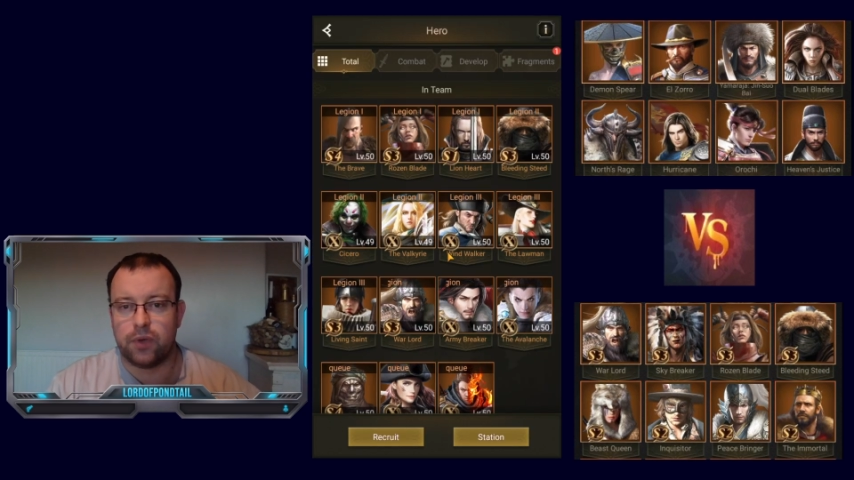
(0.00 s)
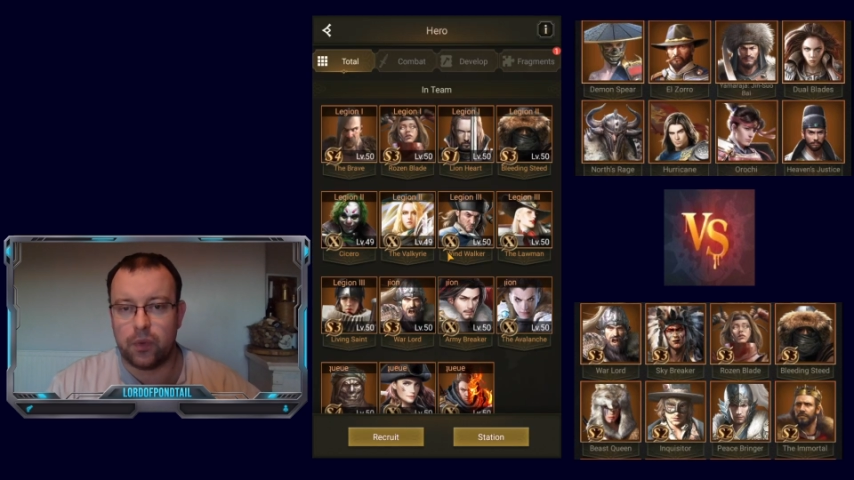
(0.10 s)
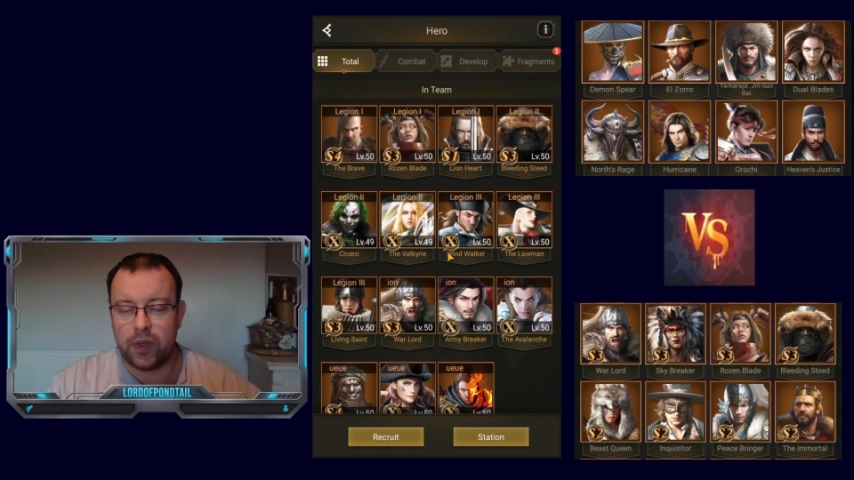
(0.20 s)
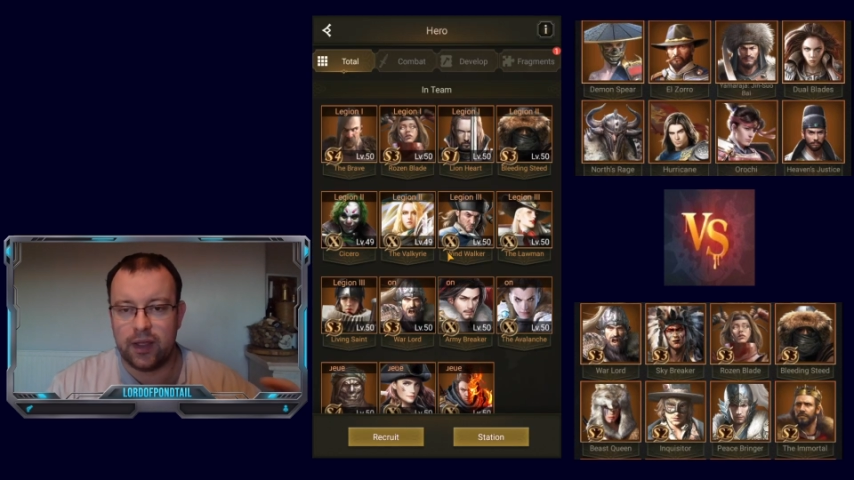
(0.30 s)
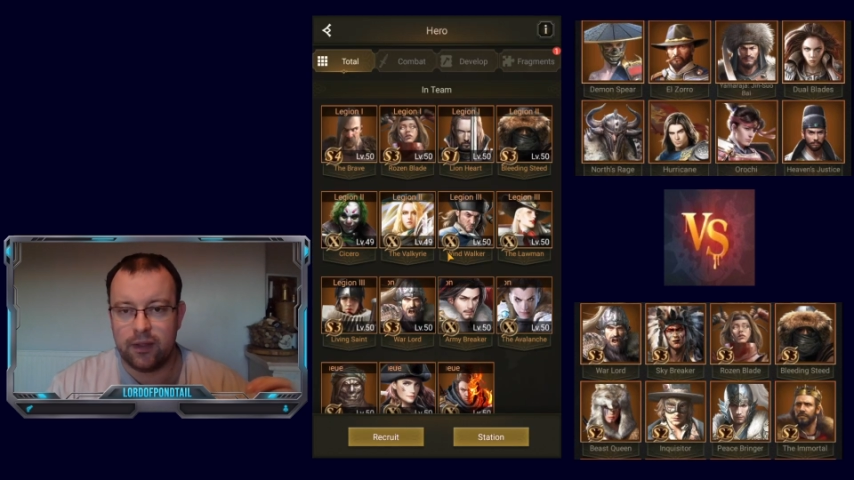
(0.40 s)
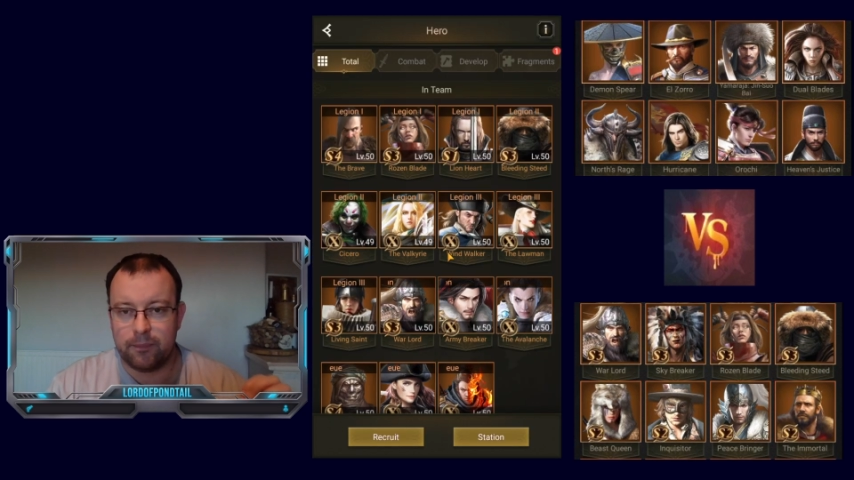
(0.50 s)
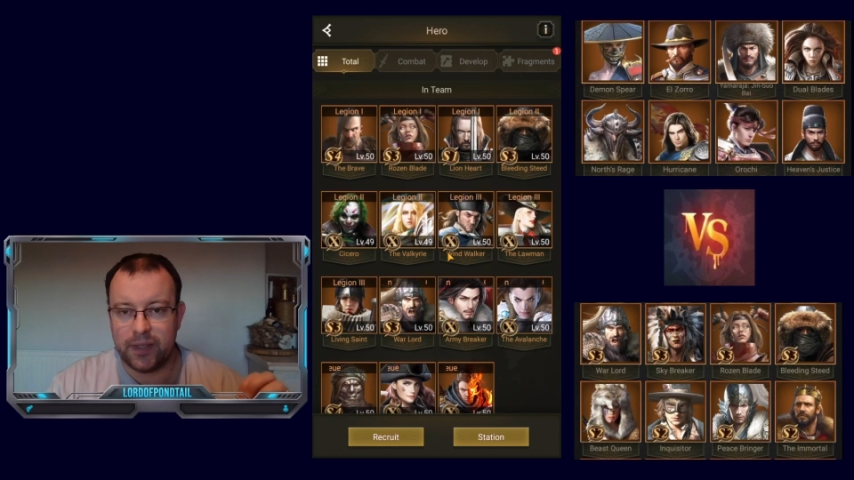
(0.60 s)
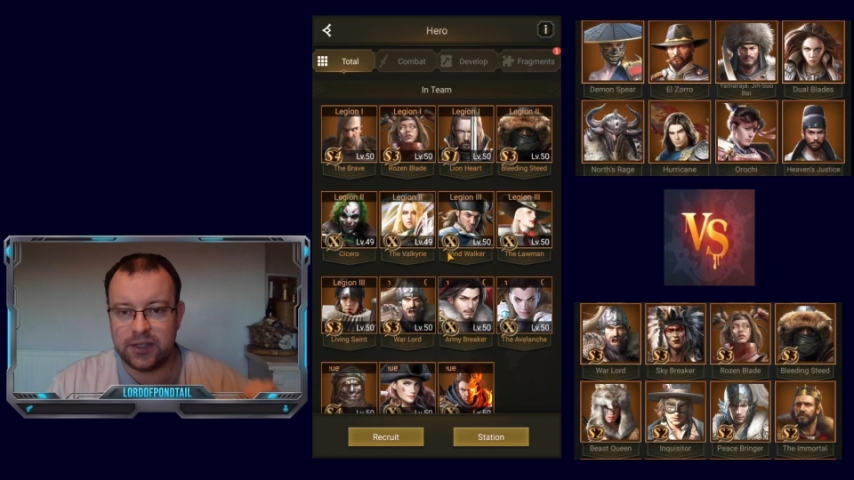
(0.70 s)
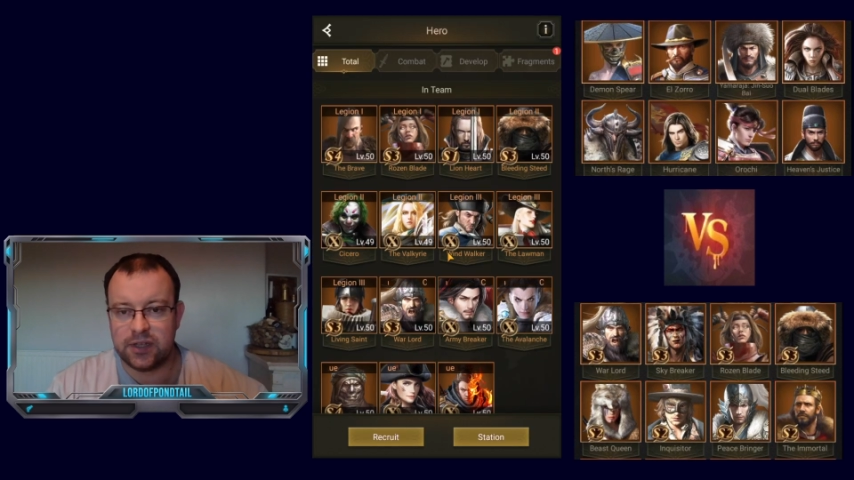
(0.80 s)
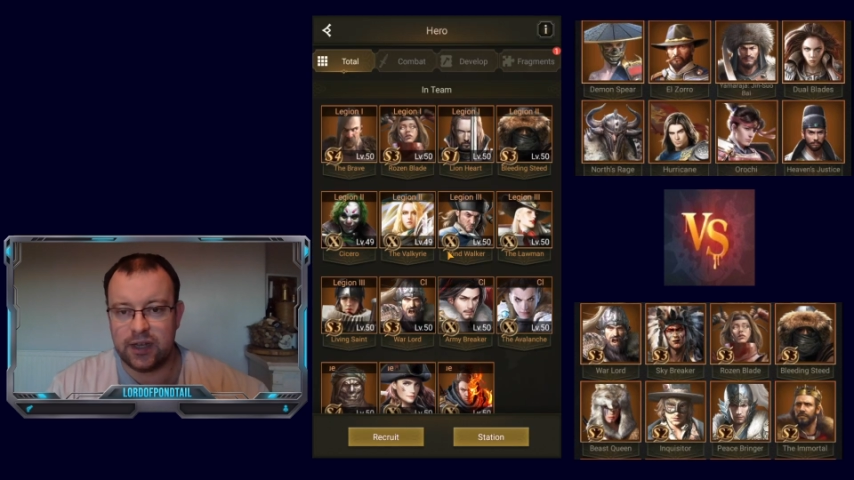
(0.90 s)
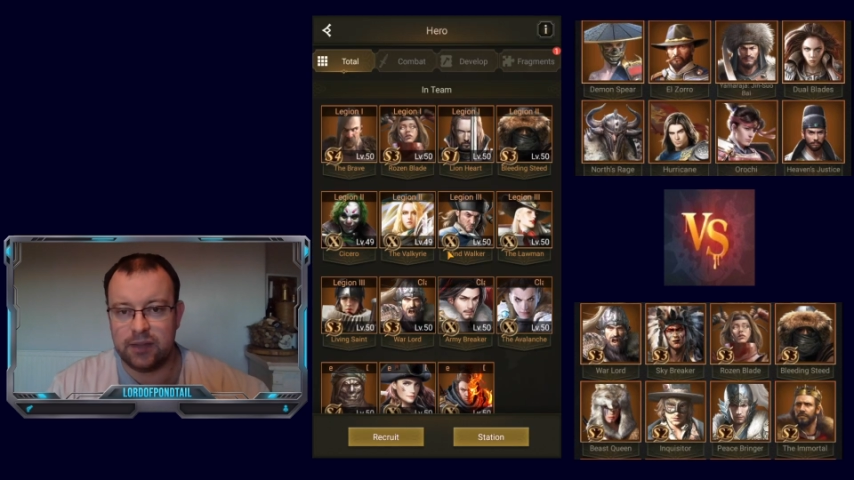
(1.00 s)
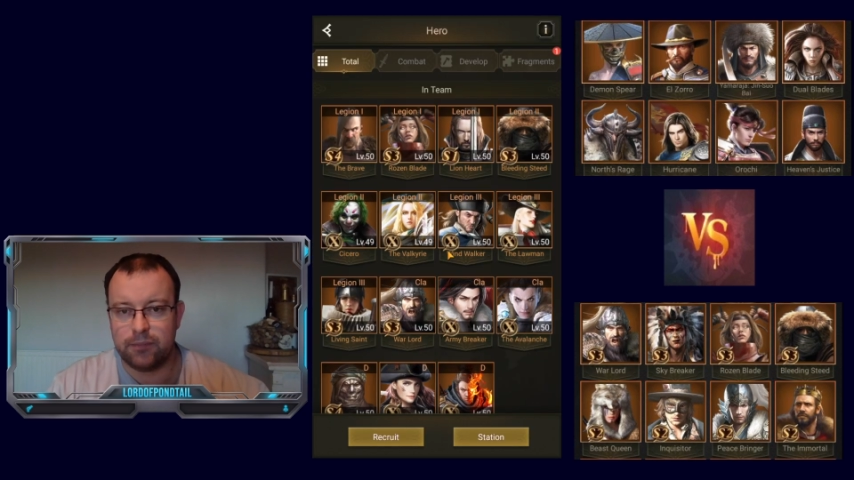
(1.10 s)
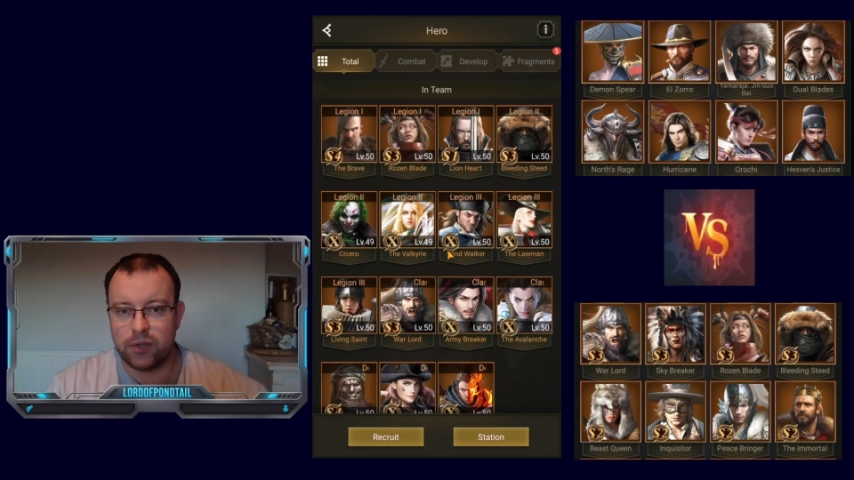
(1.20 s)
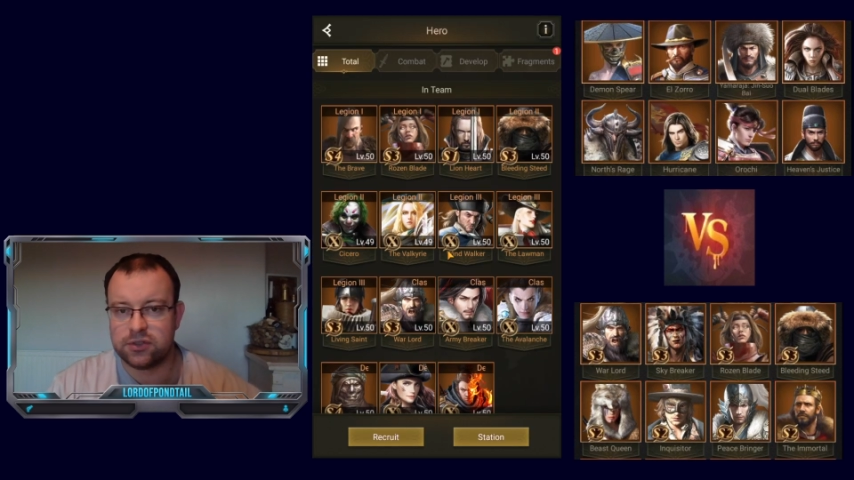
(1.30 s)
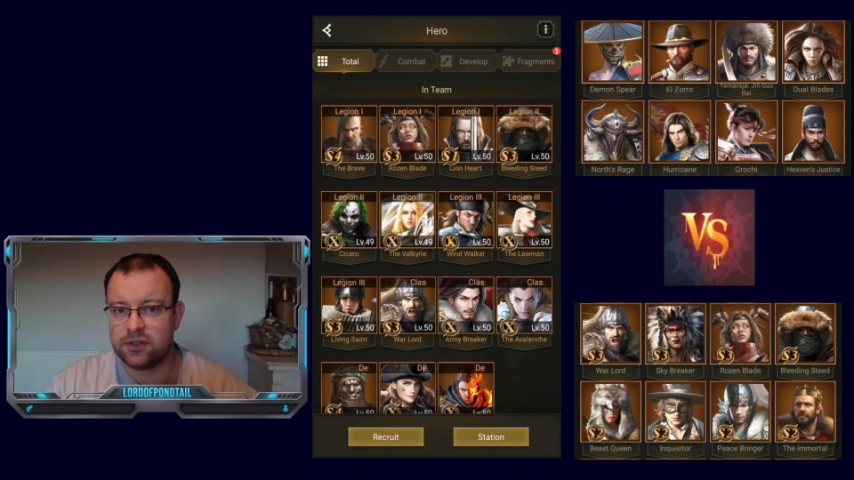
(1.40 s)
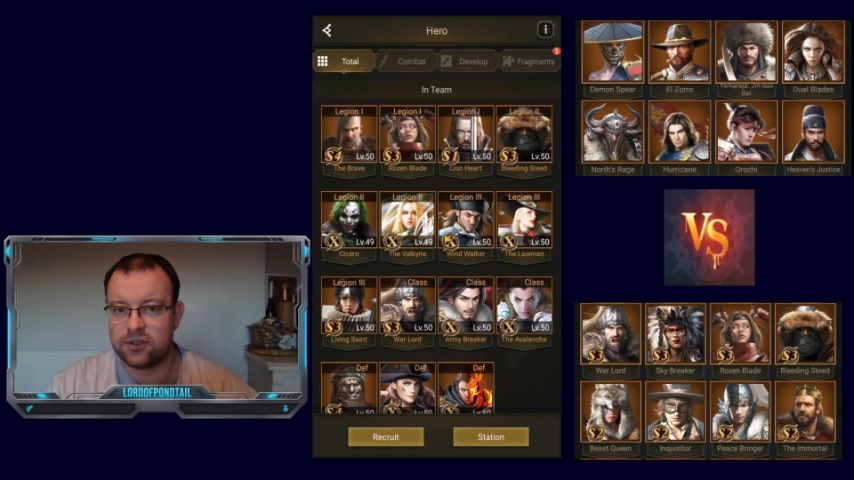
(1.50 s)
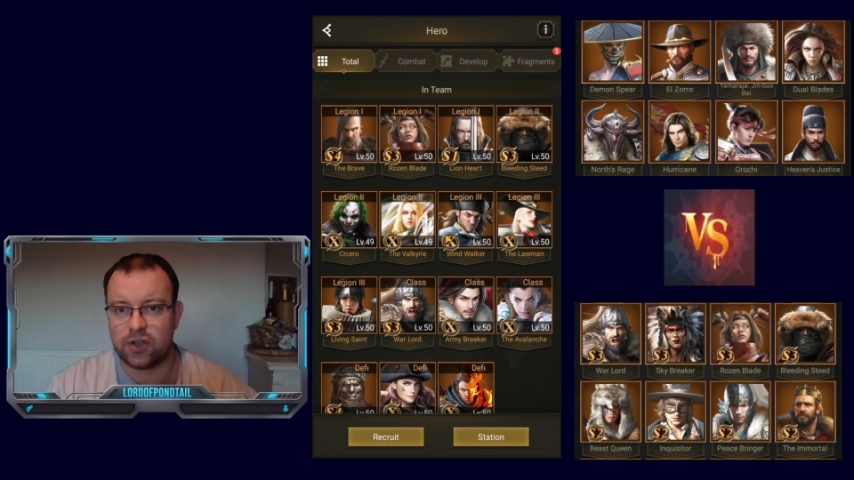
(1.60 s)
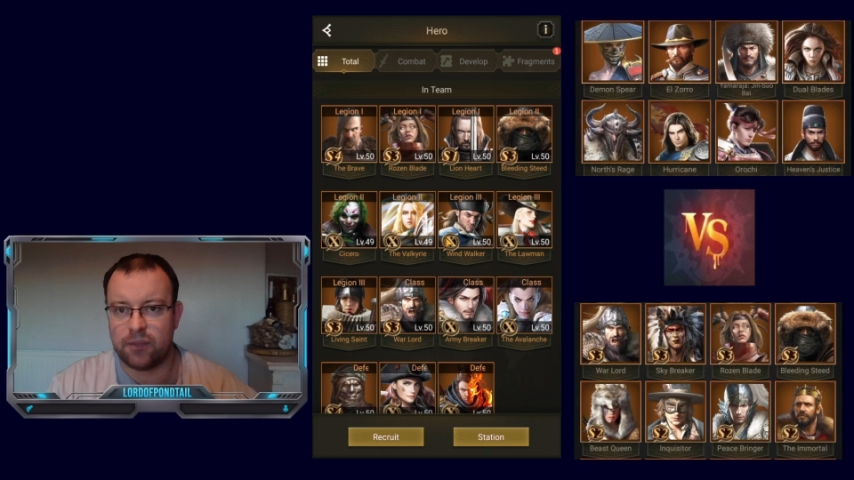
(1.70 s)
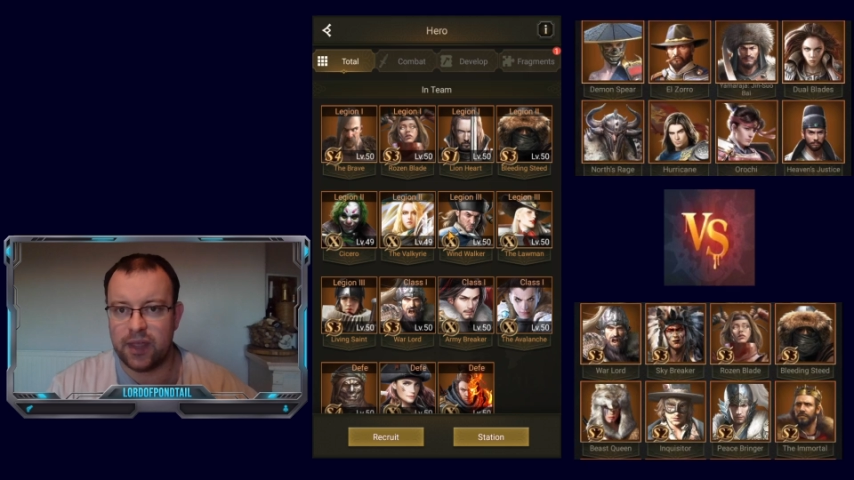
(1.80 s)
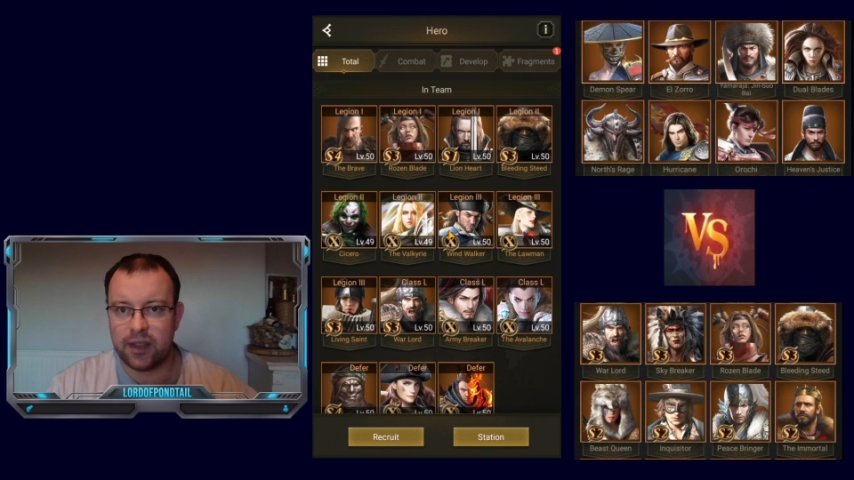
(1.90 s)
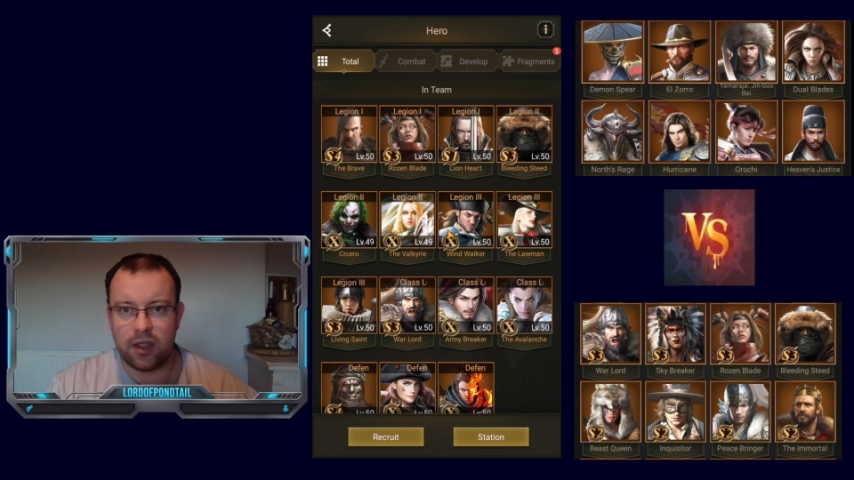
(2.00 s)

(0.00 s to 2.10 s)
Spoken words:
Well, basically most of the time they're